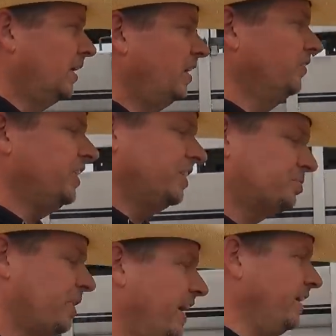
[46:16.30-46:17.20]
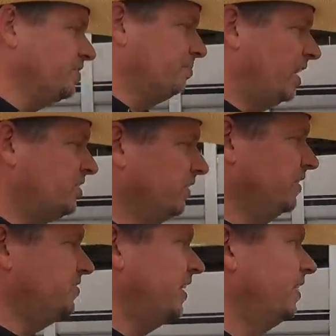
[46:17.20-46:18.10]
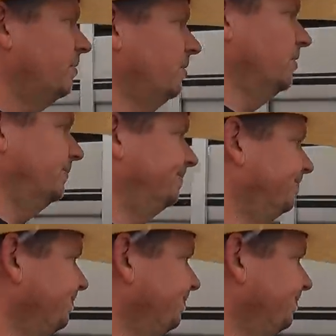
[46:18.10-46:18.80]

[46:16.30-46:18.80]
I don't think it's raining as much on this side of the road. I